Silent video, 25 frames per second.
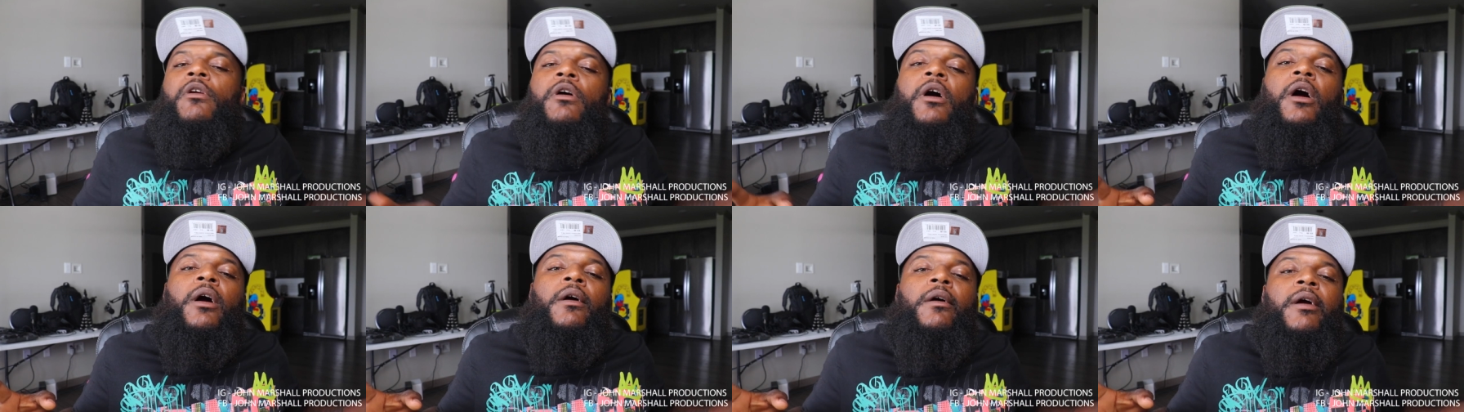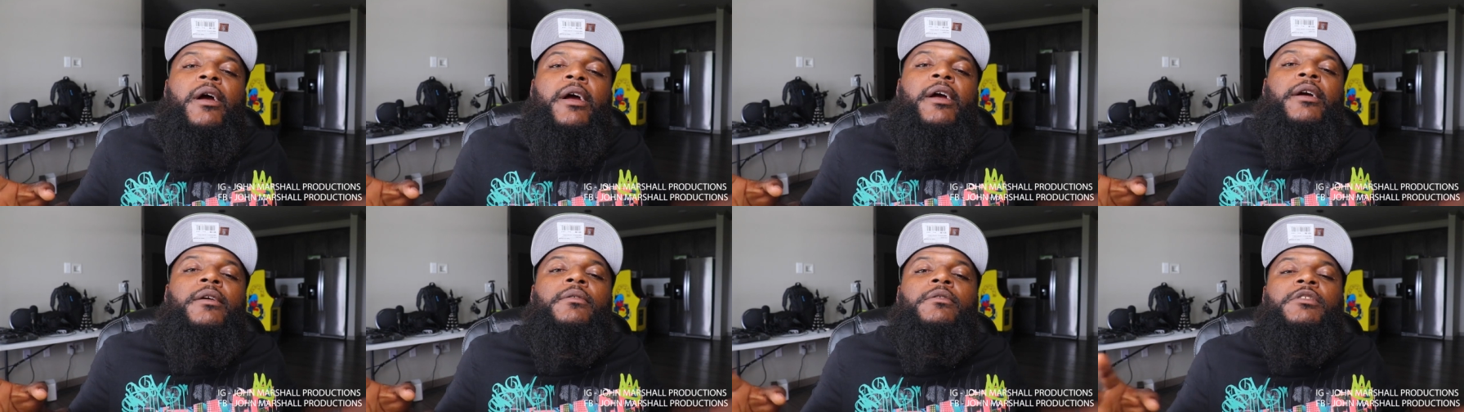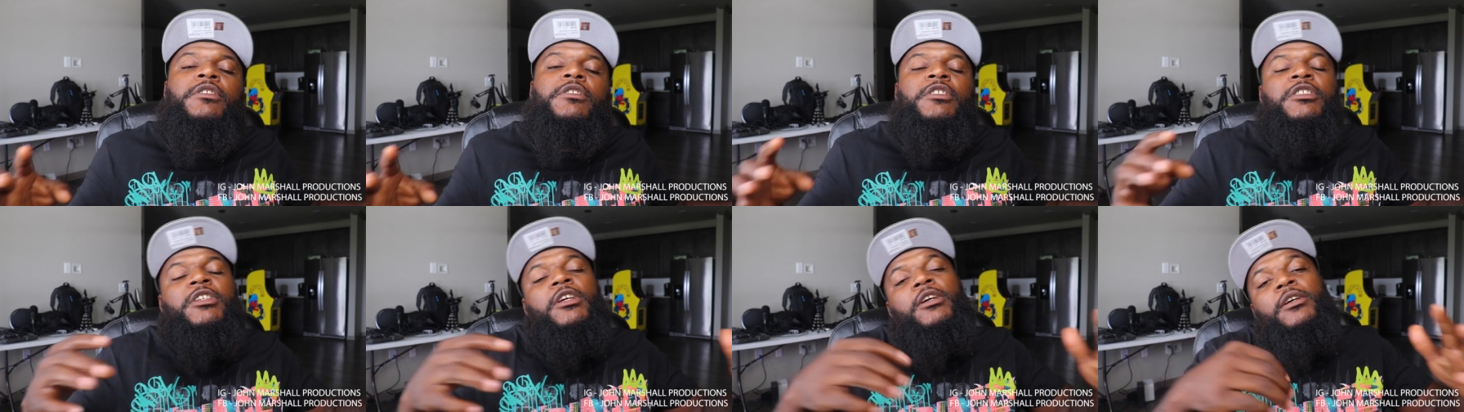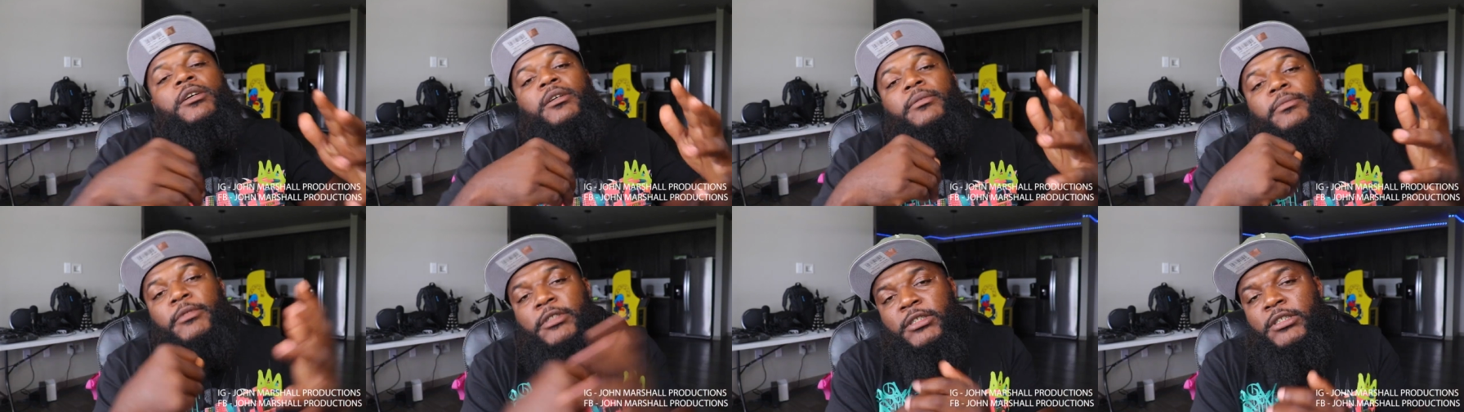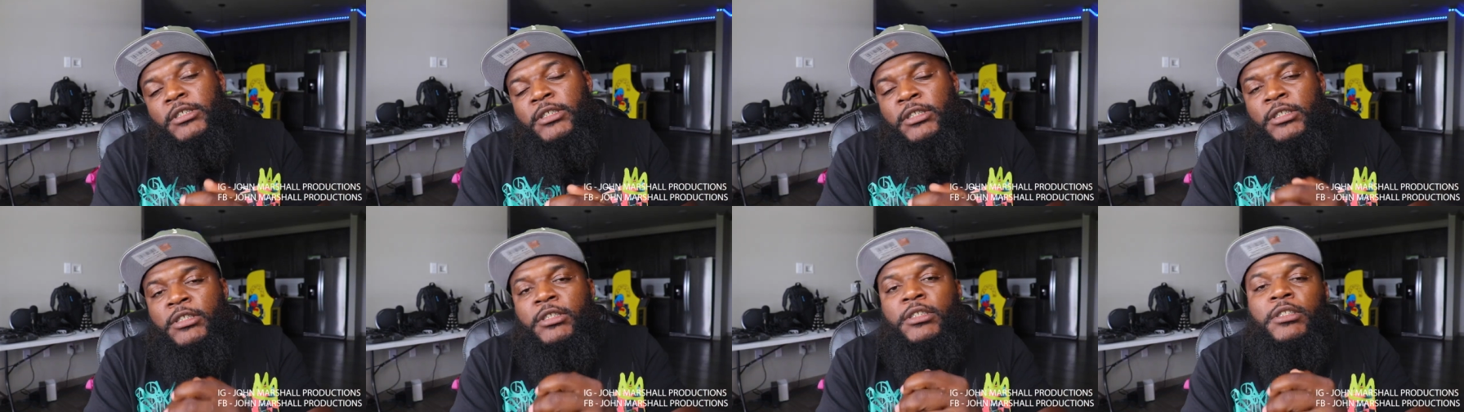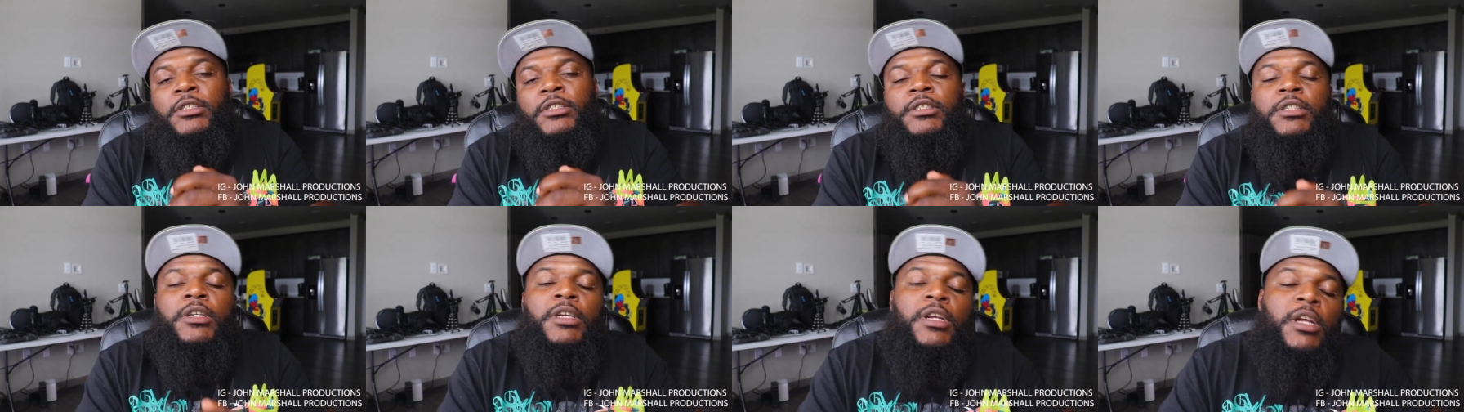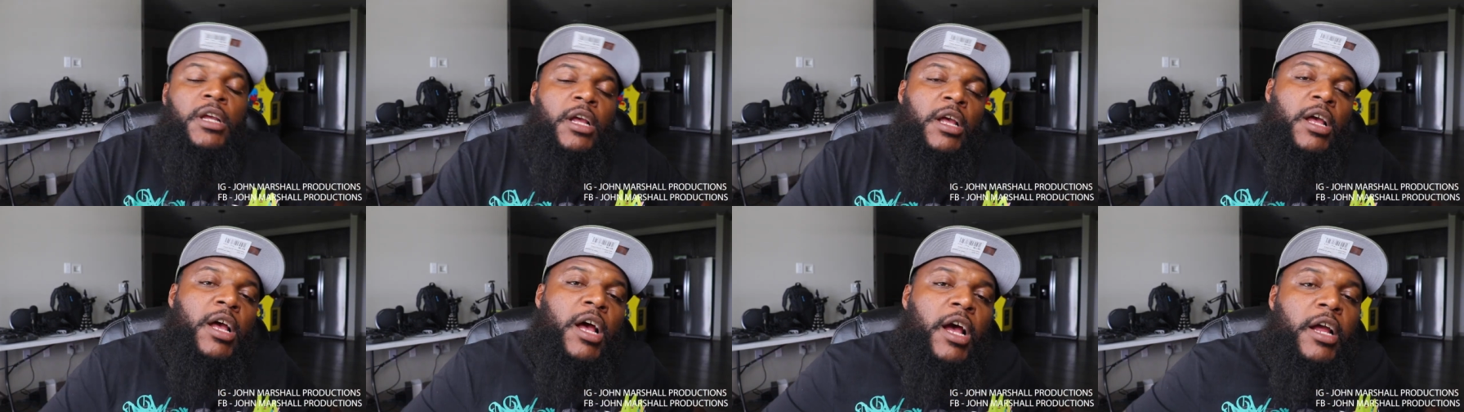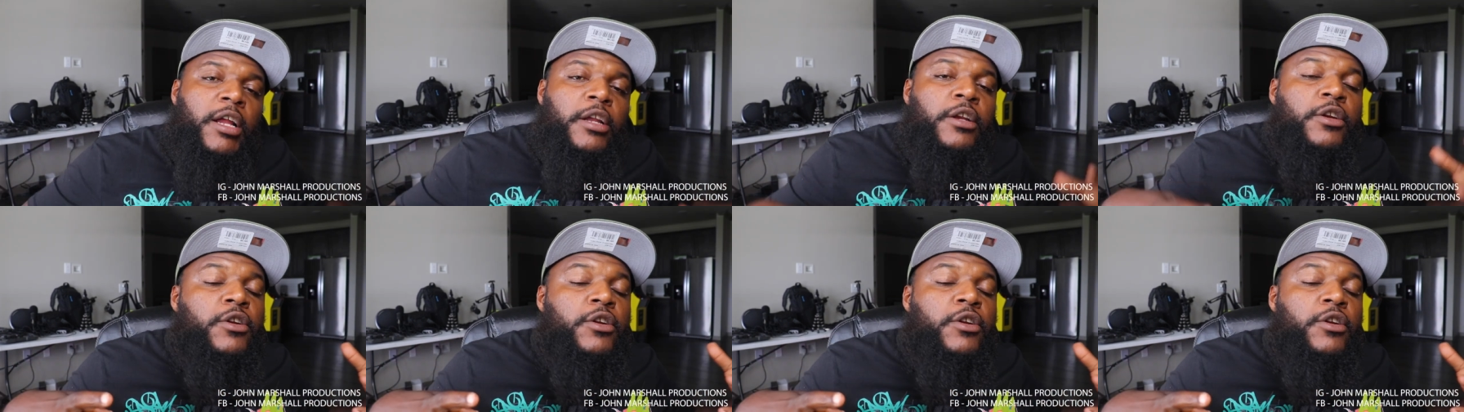All right, what's up? How